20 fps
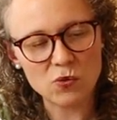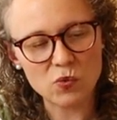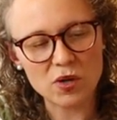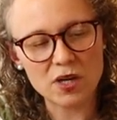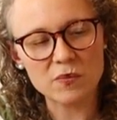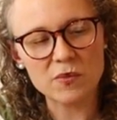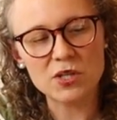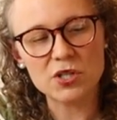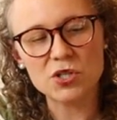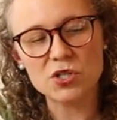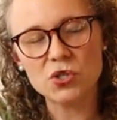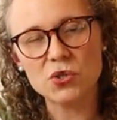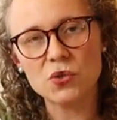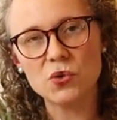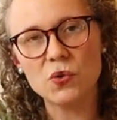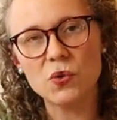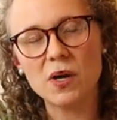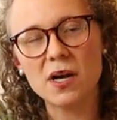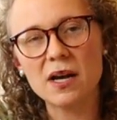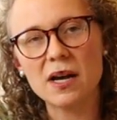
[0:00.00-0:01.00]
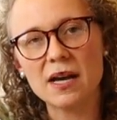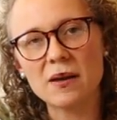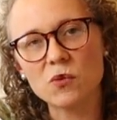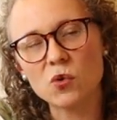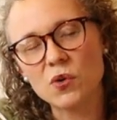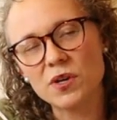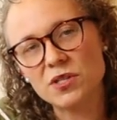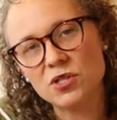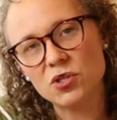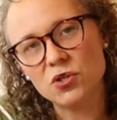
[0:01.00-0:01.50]
And what I'm gonna do,
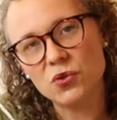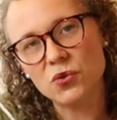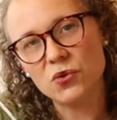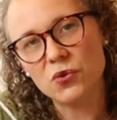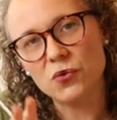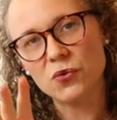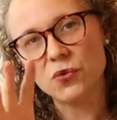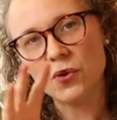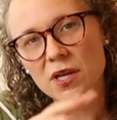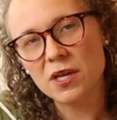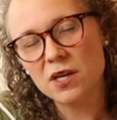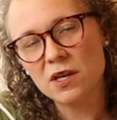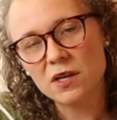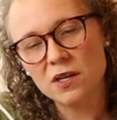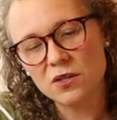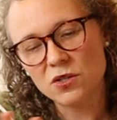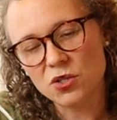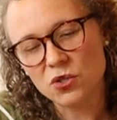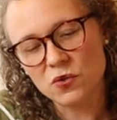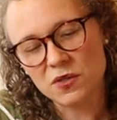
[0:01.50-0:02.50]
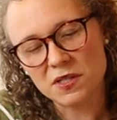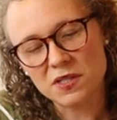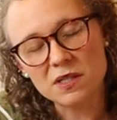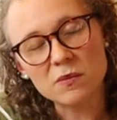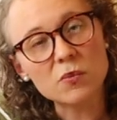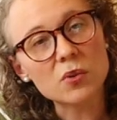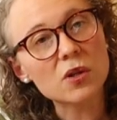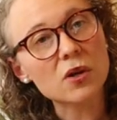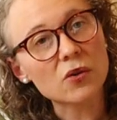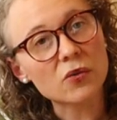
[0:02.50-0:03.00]
I'm going to do a
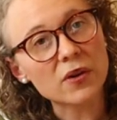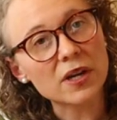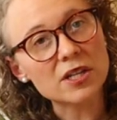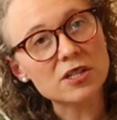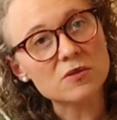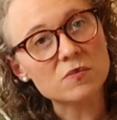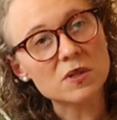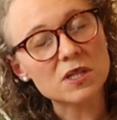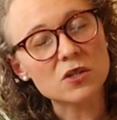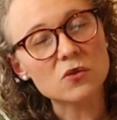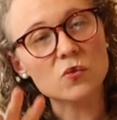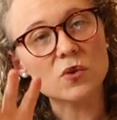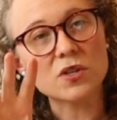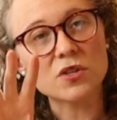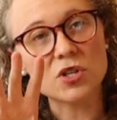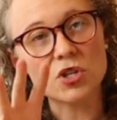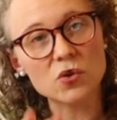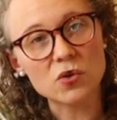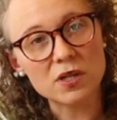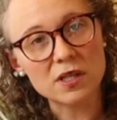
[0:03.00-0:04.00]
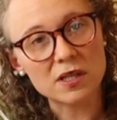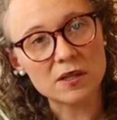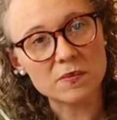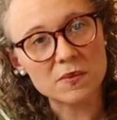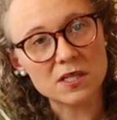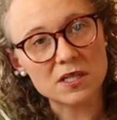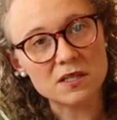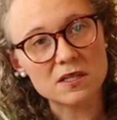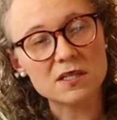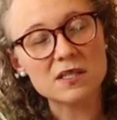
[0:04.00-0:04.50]
simple arrangement with
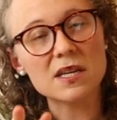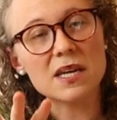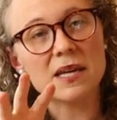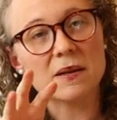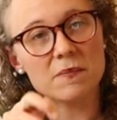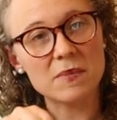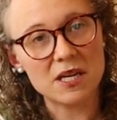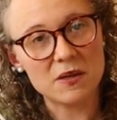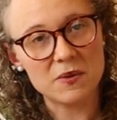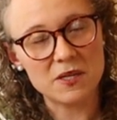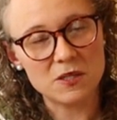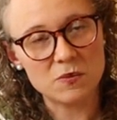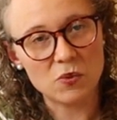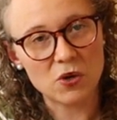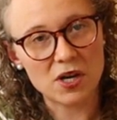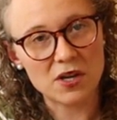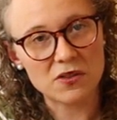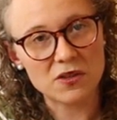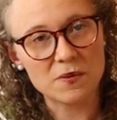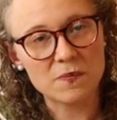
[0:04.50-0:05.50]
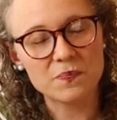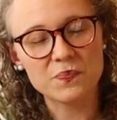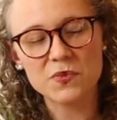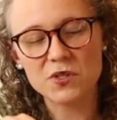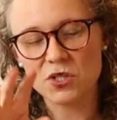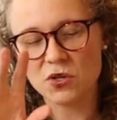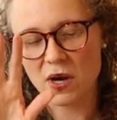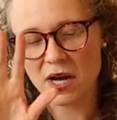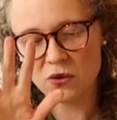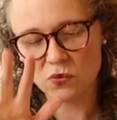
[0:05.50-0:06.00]
eucalyptus and baby's breath.
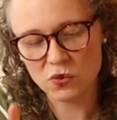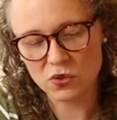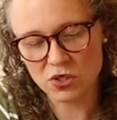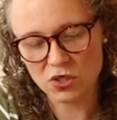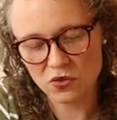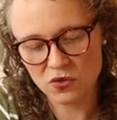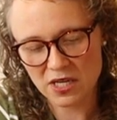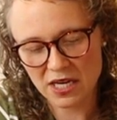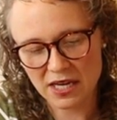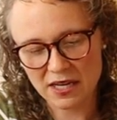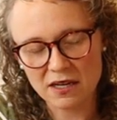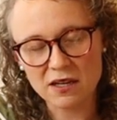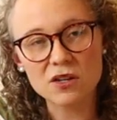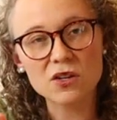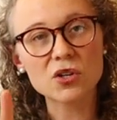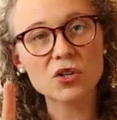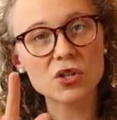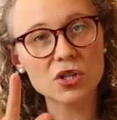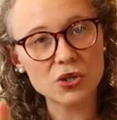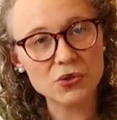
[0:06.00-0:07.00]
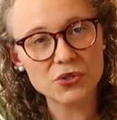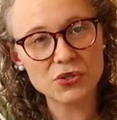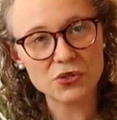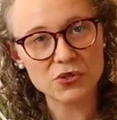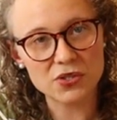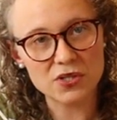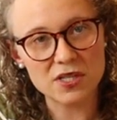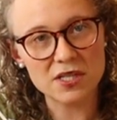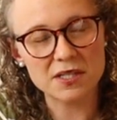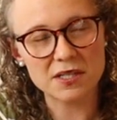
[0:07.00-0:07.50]
So I will do that
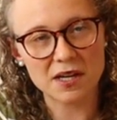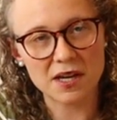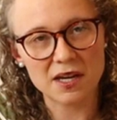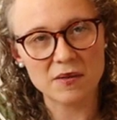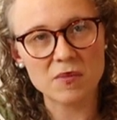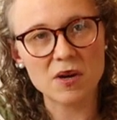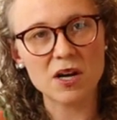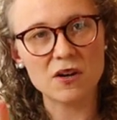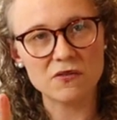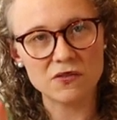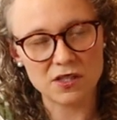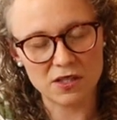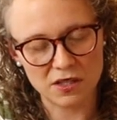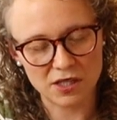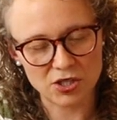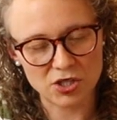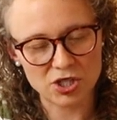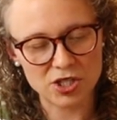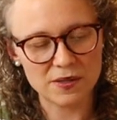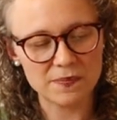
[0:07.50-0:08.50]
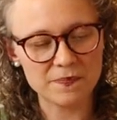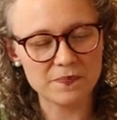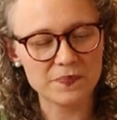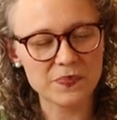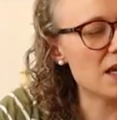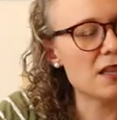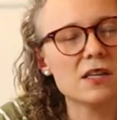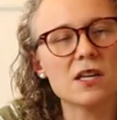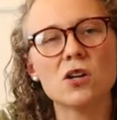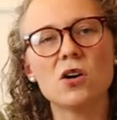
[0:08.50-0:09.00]
closer to the time of the luncheon.
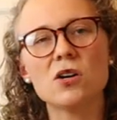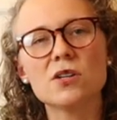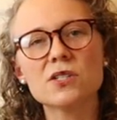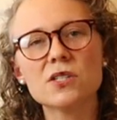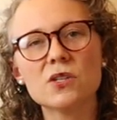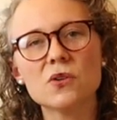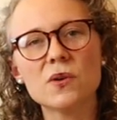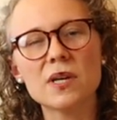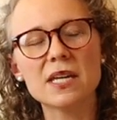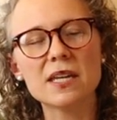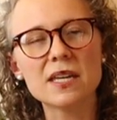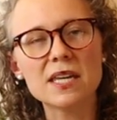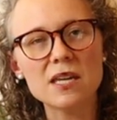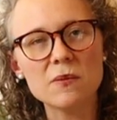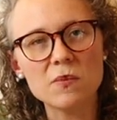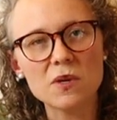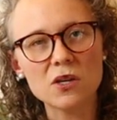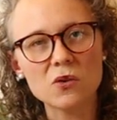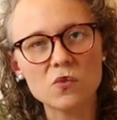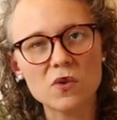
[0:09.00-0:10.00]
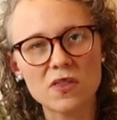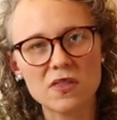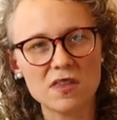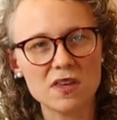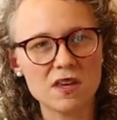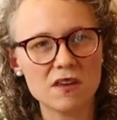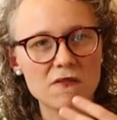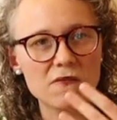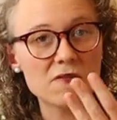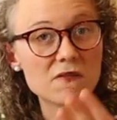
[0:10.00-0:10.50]
And then also in keeping
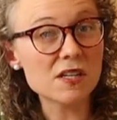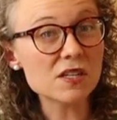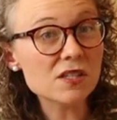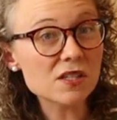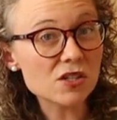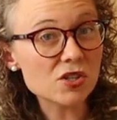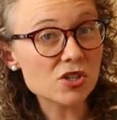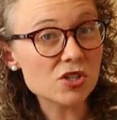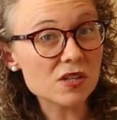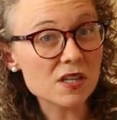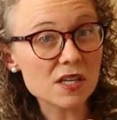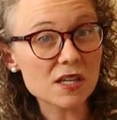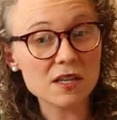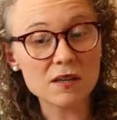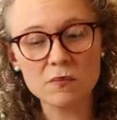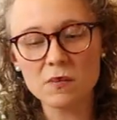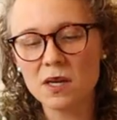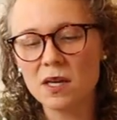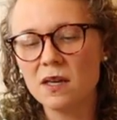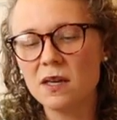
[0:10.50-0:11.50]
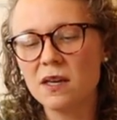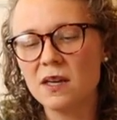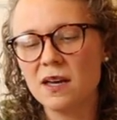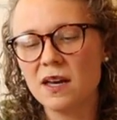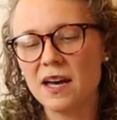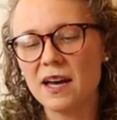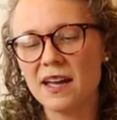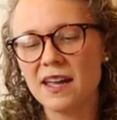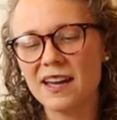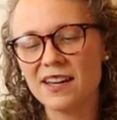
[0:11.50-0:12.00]
with the vintage theme,
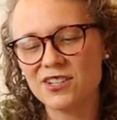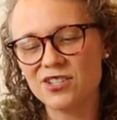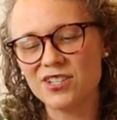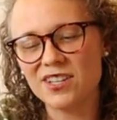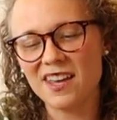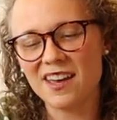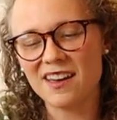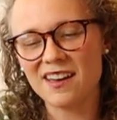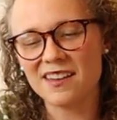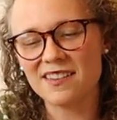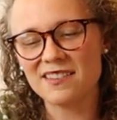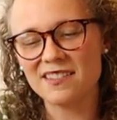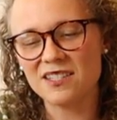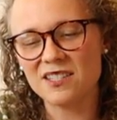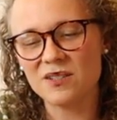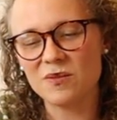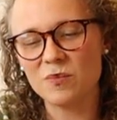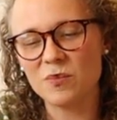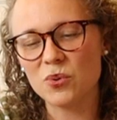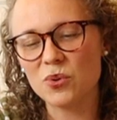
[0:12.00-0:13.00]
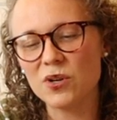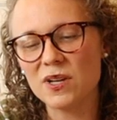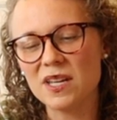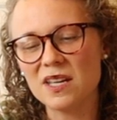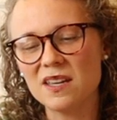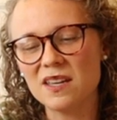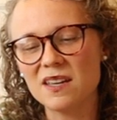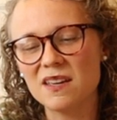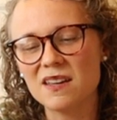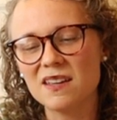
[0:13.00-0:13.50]
I actually had some
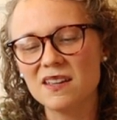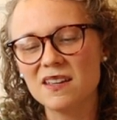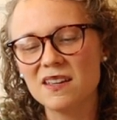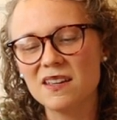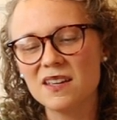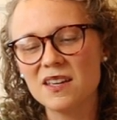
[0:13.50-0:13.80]
pretty